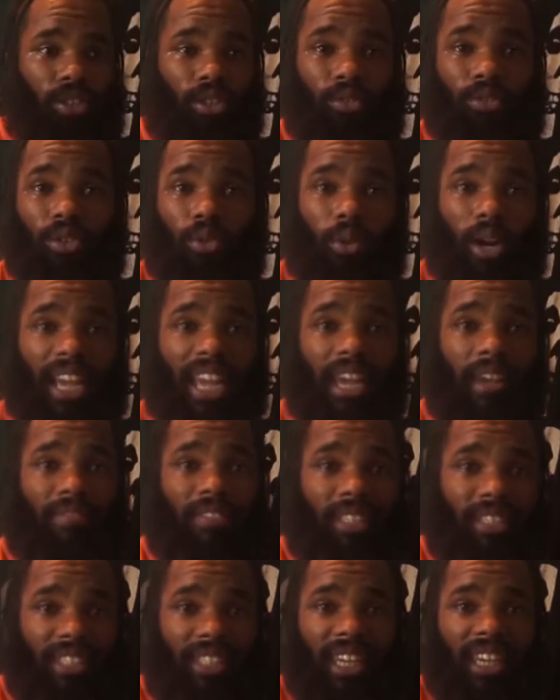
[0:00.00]
do a
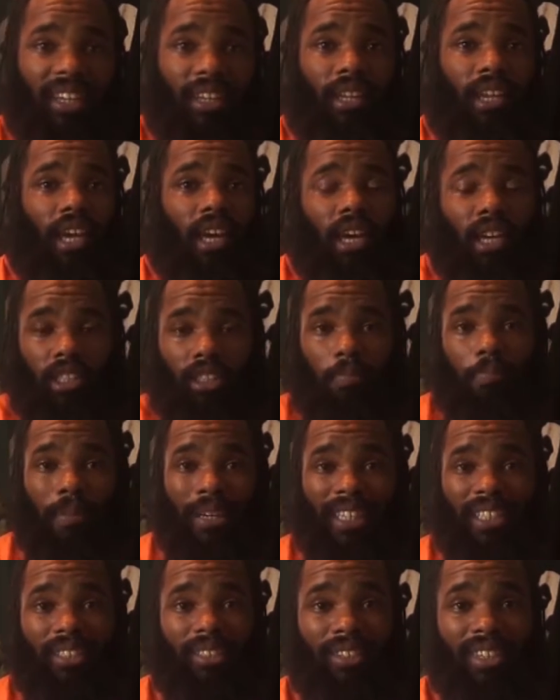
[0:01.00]
heavy set,
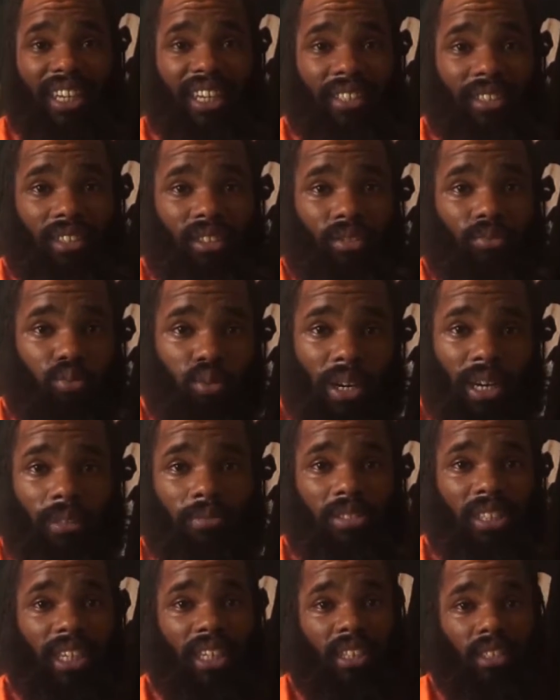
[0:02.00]
especially less
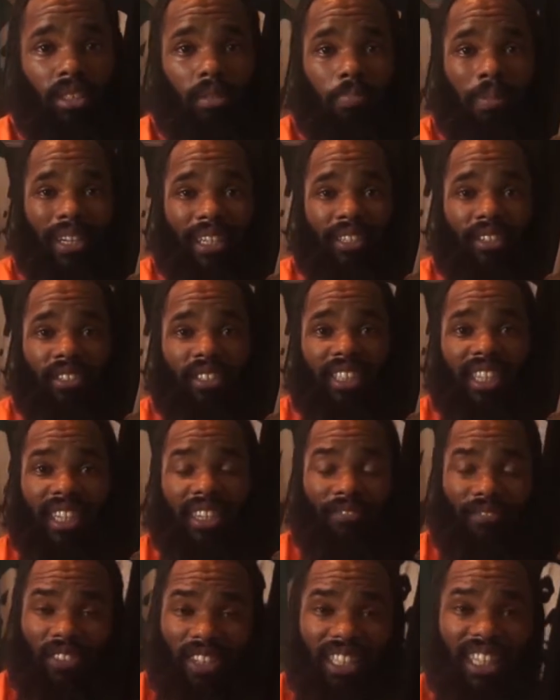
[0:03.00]
reps, and expect your
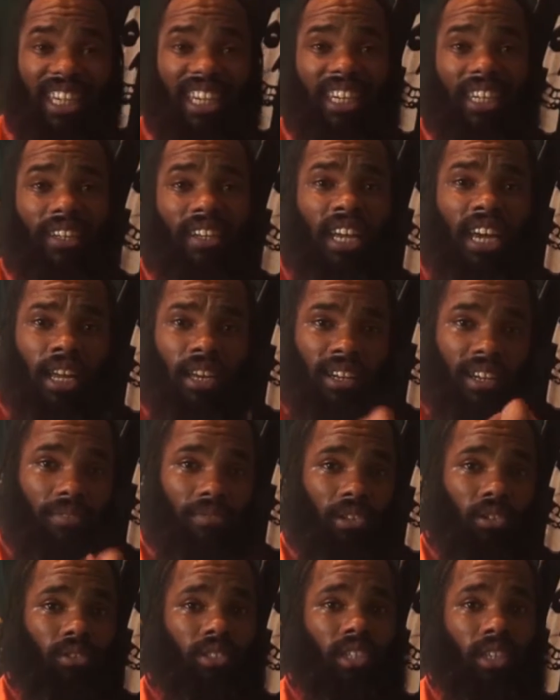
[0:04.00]
fatigue
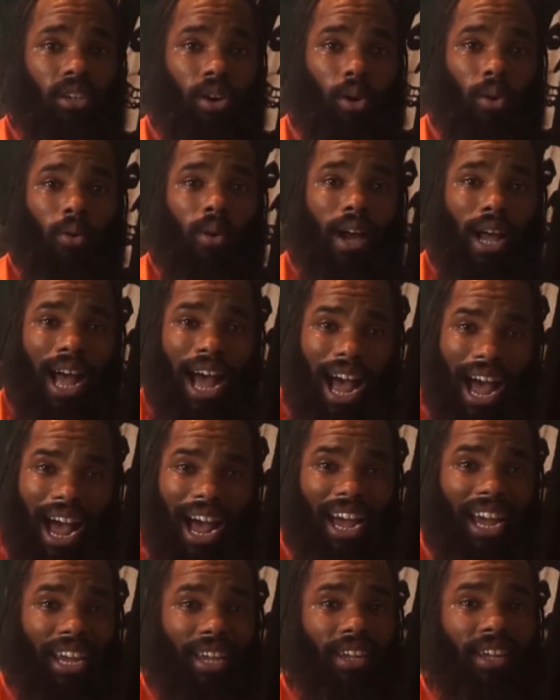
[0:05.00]
level to go
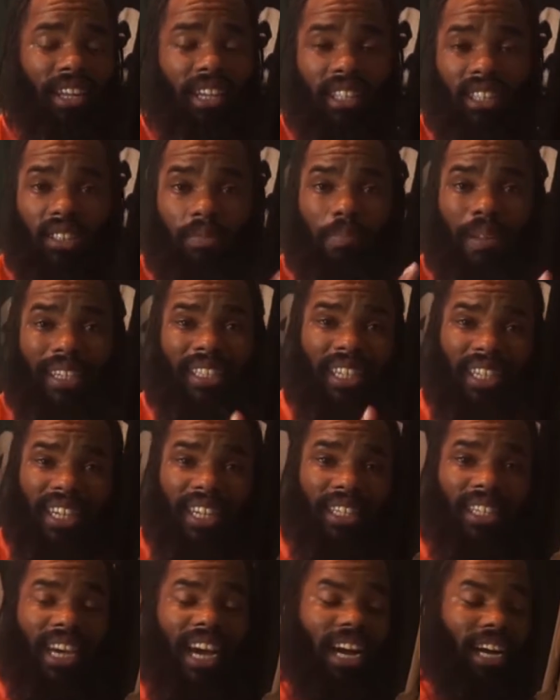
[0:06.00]
high, and expect to
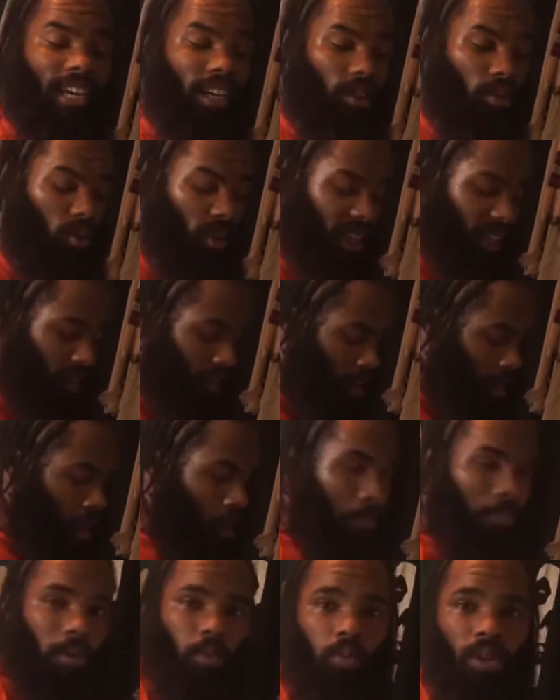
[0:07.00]
get tired quick.
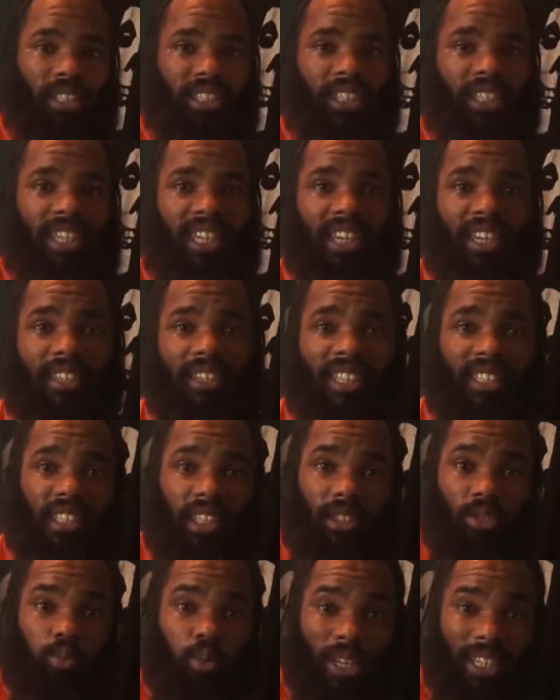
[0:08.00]
But once again,
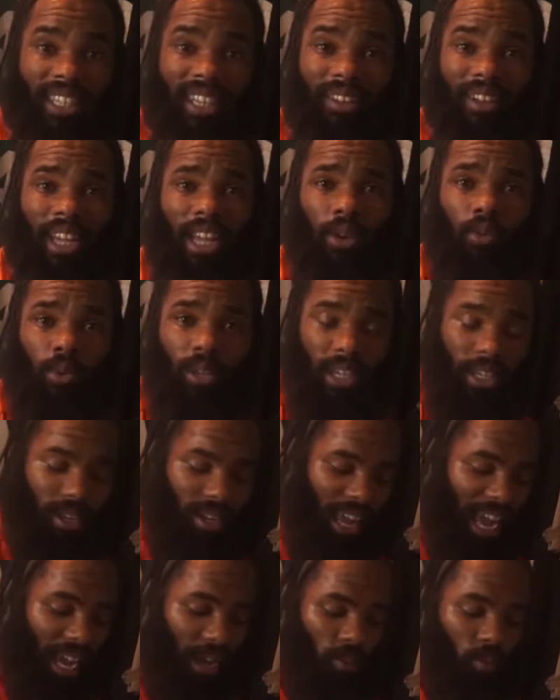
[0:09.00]
this is where the
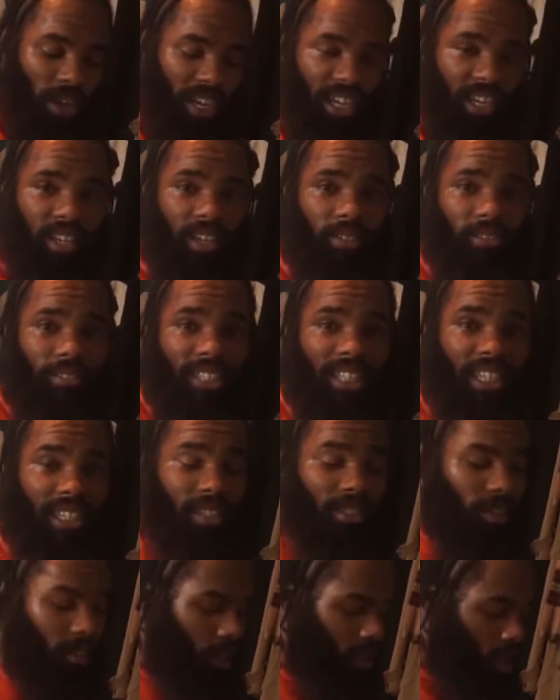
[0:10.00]
lightweight comes
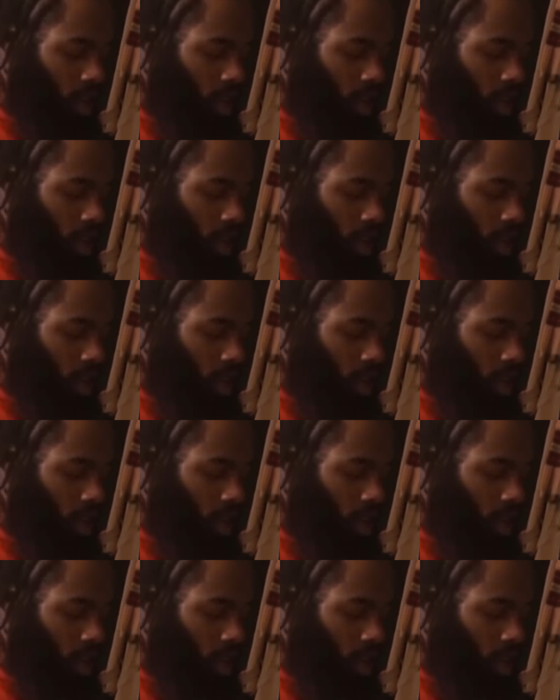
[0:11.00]
in.